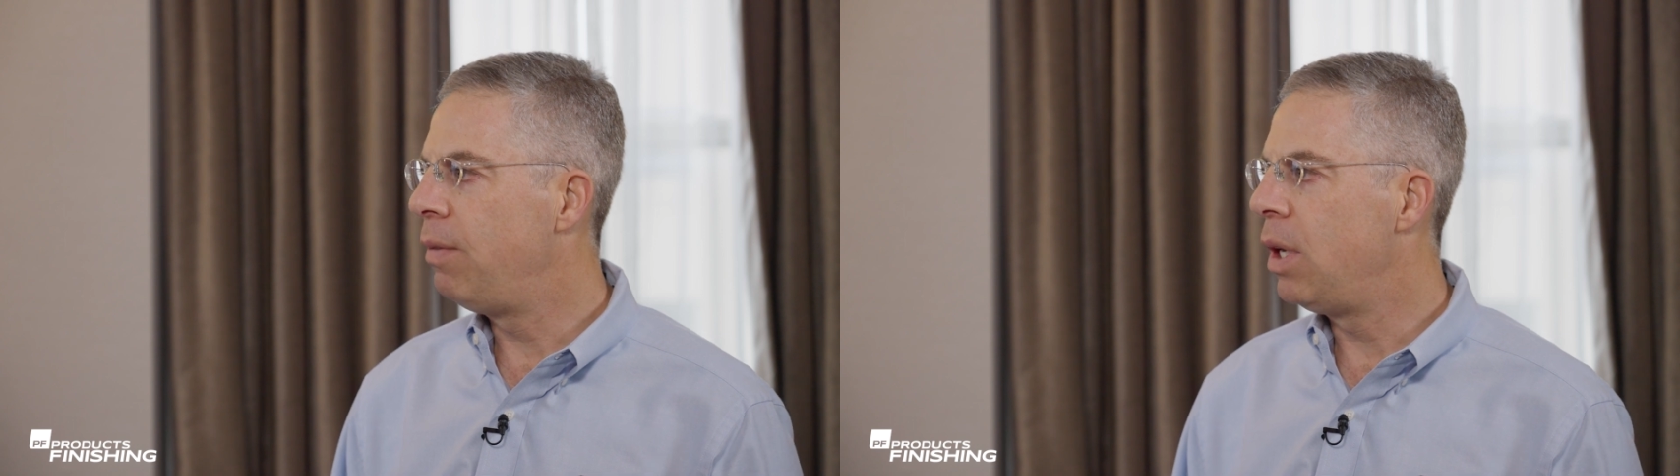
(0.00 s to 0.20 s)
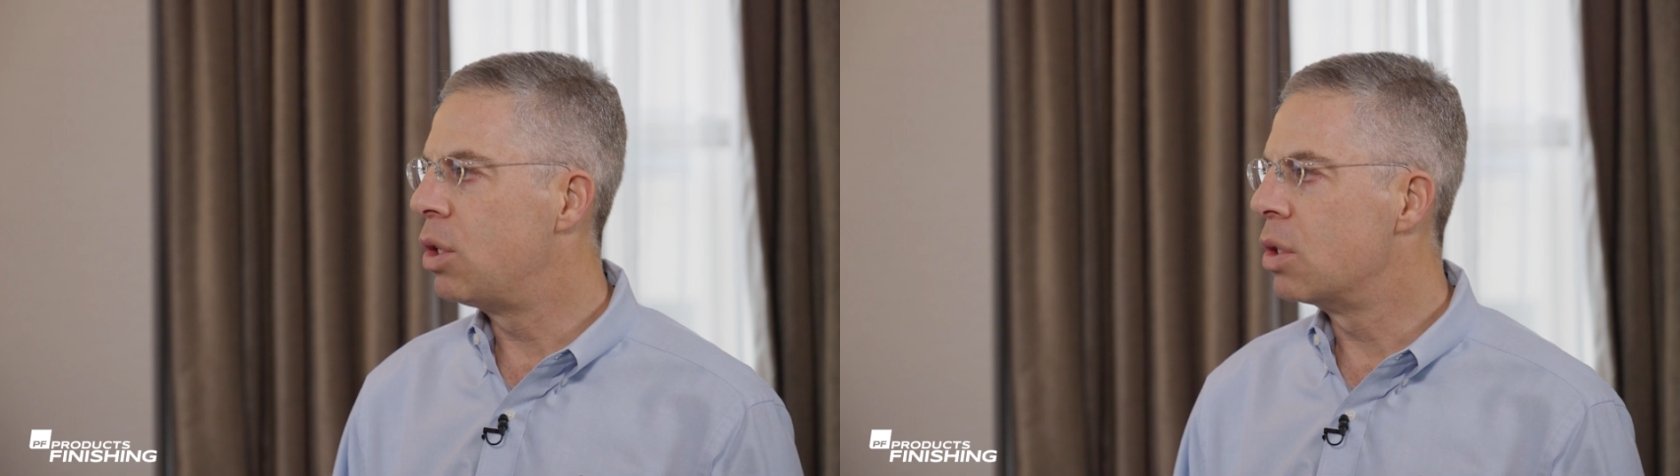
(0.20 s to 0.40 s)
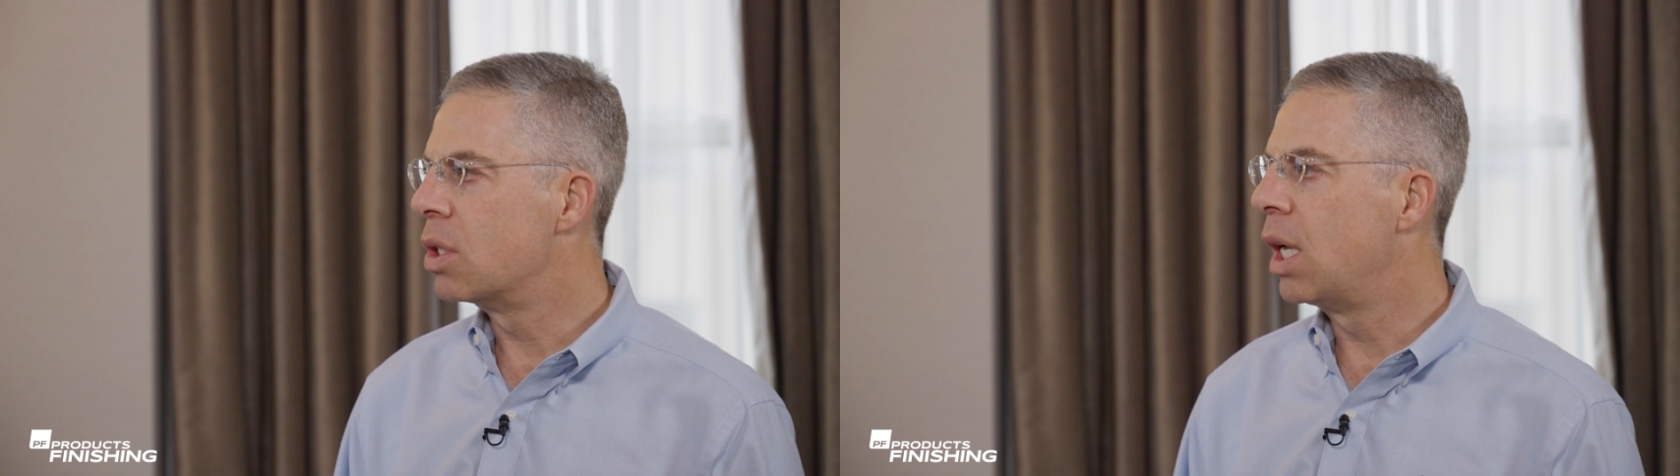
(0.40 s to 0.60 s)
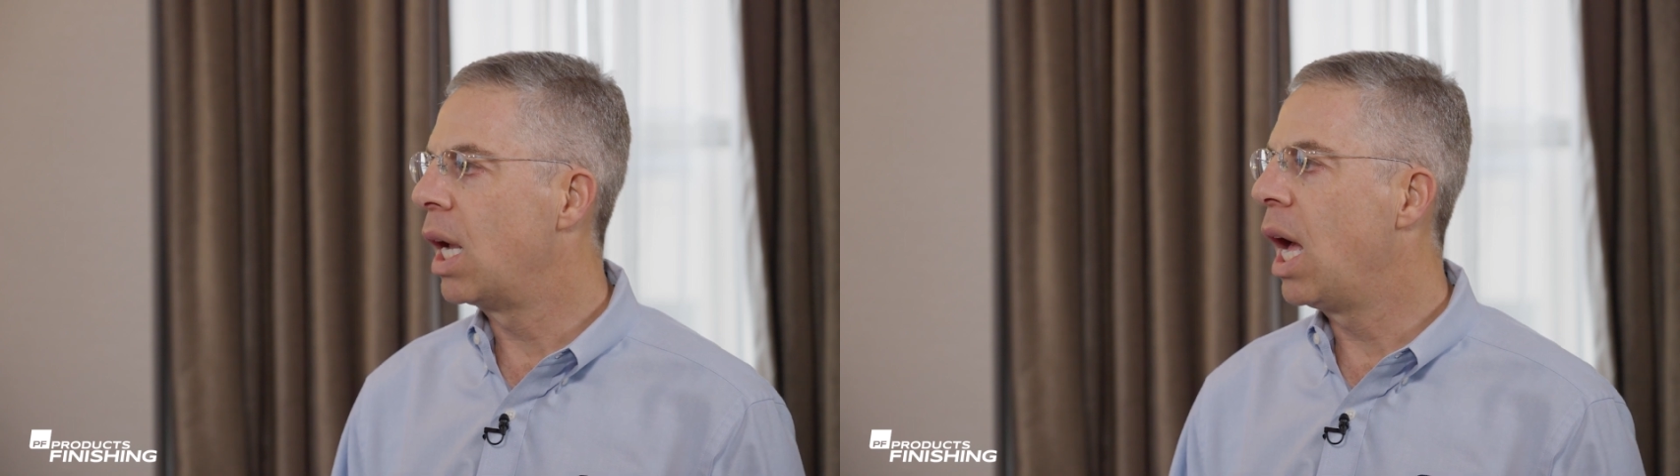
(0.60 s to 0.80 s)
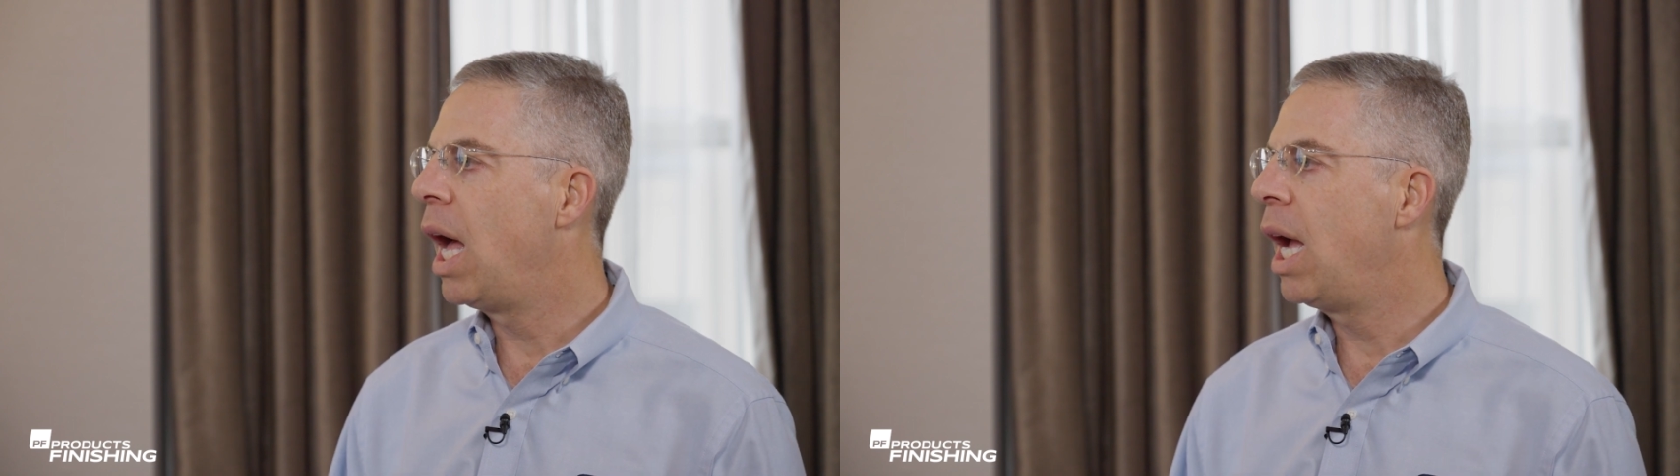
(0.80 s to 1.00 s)
features
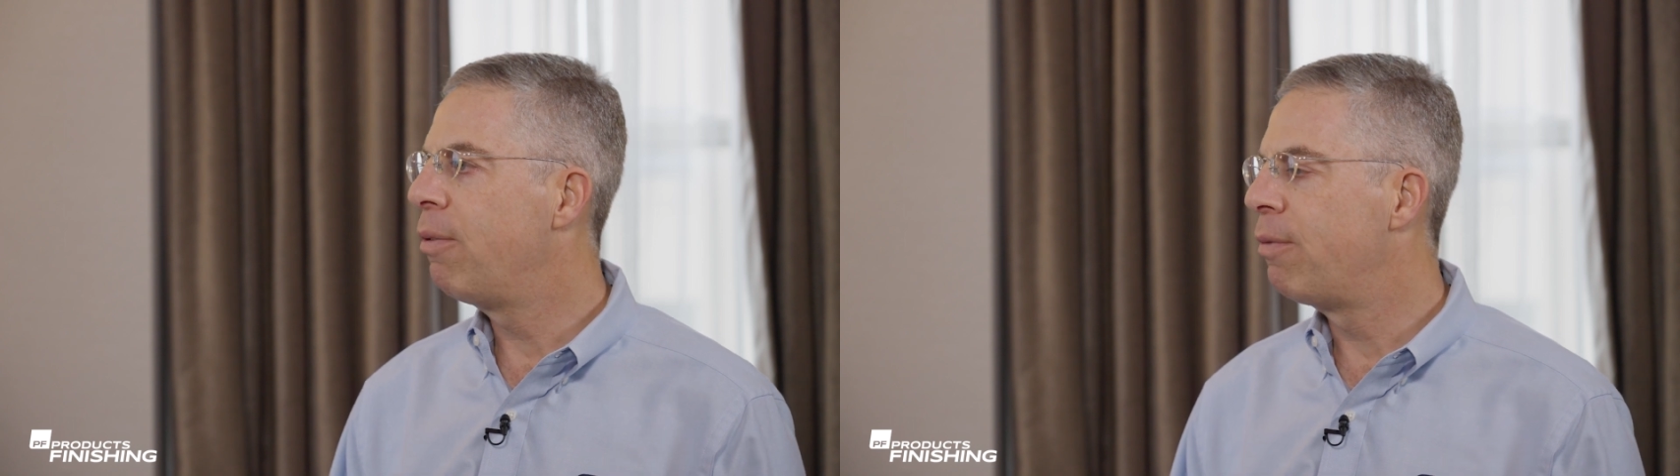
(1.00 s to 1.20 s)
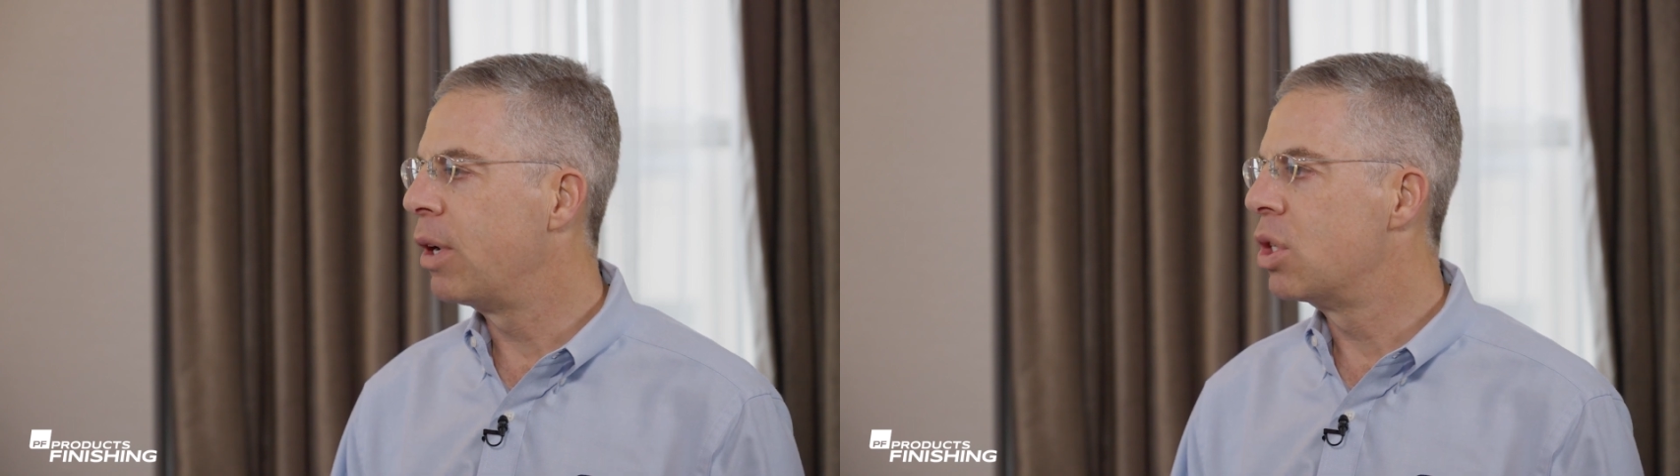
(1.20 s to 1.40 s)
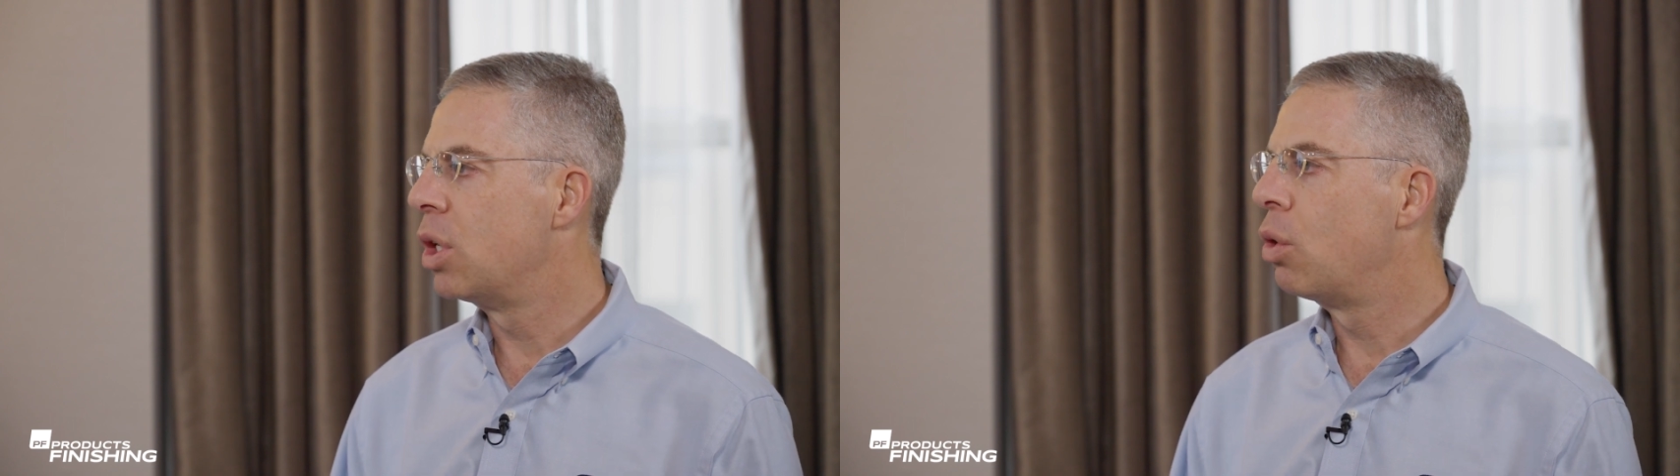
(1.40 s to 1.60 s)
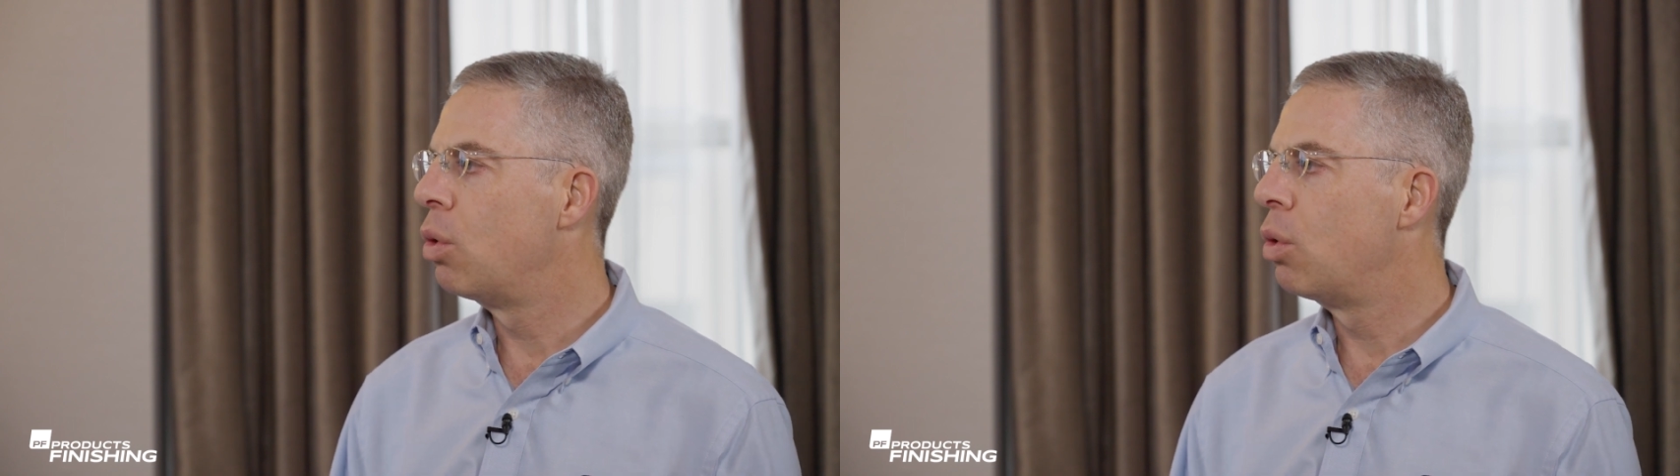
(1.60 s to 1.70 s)
like high friction